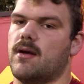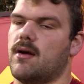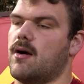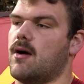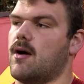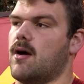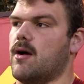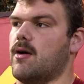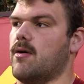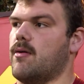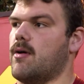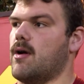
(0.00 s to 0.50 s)

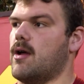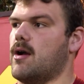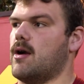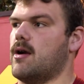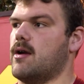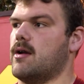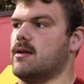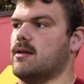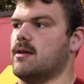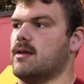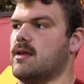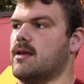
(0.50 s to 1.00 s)
hard runner
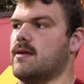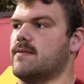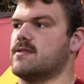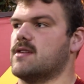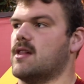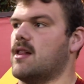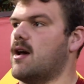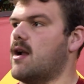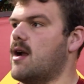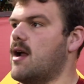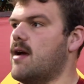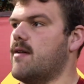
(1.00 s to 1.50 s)
and gives a
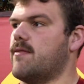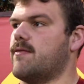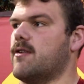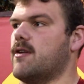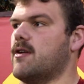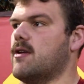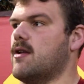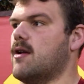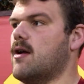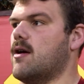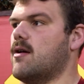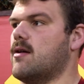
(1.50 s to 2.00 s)
lot of effort,
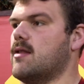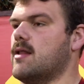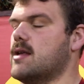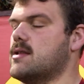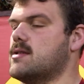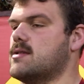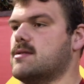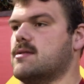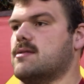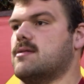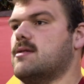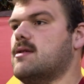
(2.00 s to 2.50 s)
you know, and
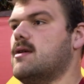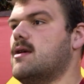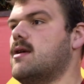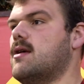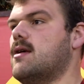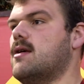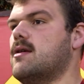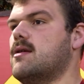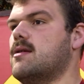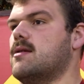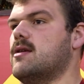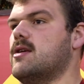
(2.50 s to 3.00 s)
that's,
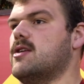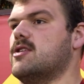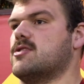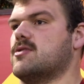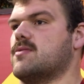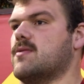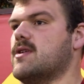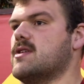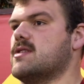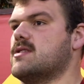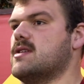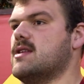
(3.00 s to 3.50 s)
you just
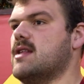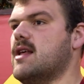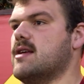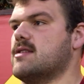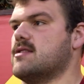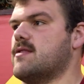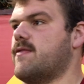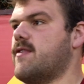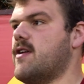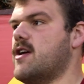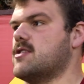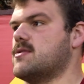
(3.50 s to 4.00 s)
want to see that as
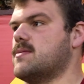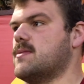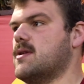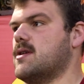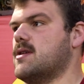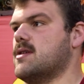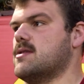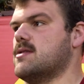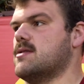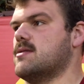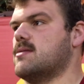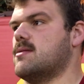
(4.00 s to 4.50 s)
a freshman
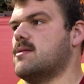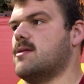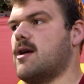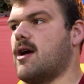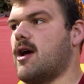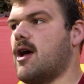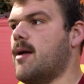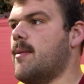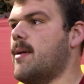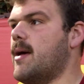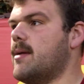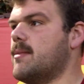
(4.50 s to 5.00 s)
because they're
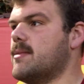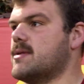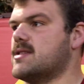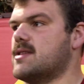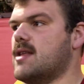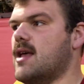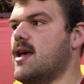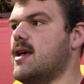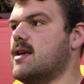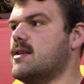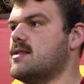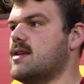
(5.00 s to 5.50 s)
going to make
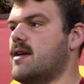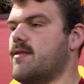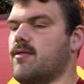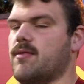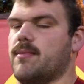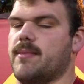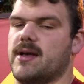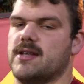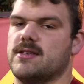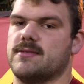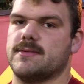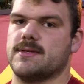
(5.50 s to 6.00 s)
mistakes. Everyone
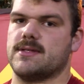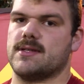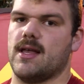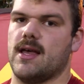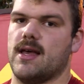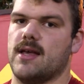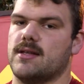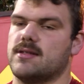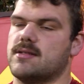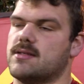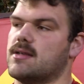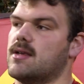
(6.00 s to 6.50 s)
makes
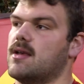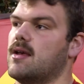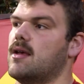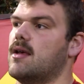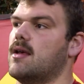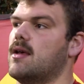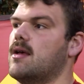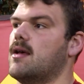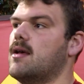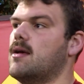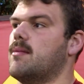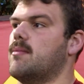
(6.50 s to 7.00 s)
mistakes.
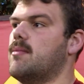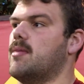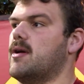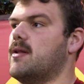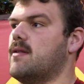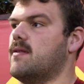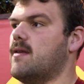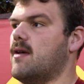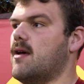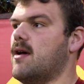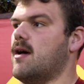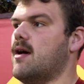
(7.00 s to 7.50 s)

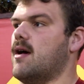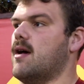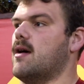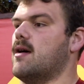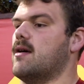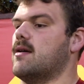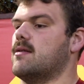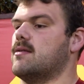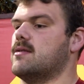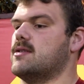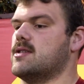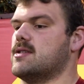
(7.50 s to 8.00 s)
But
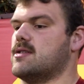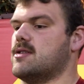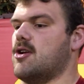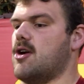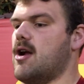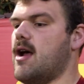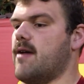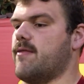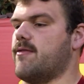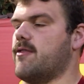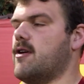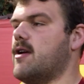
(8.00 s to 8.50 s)
just their
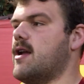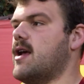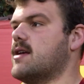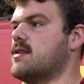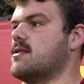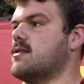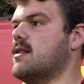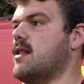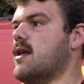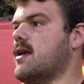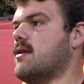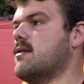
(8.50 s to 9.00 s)
effort and
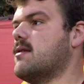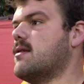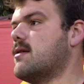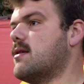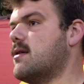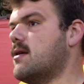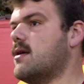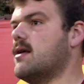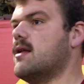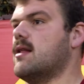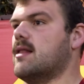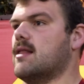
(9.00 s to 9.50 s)
like
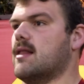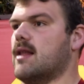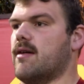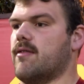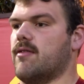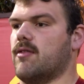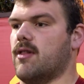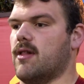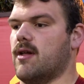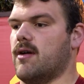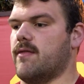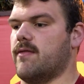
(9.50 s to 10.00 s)

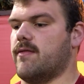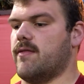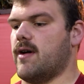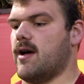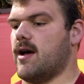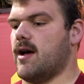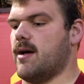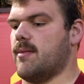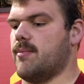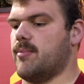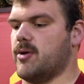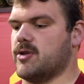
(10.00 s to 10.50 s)
level
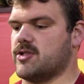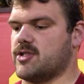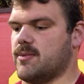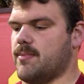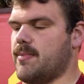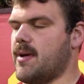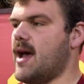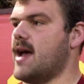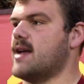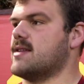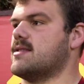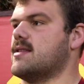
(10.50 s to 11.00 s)
of pushing
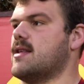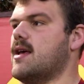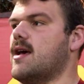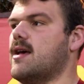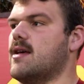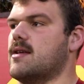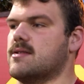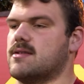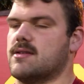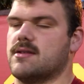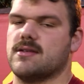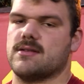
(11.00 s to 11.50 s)
past that
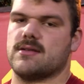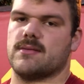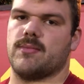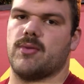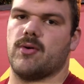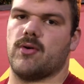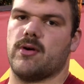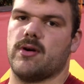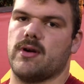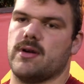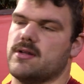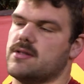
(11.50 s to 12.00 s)
is
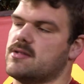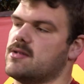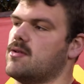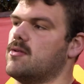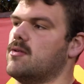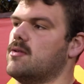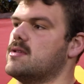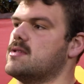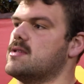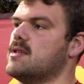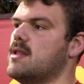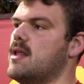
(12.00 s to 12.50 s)
important. It's cool
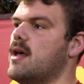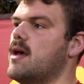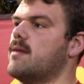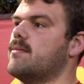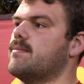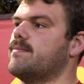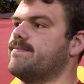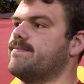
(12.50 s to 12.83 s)
to see that.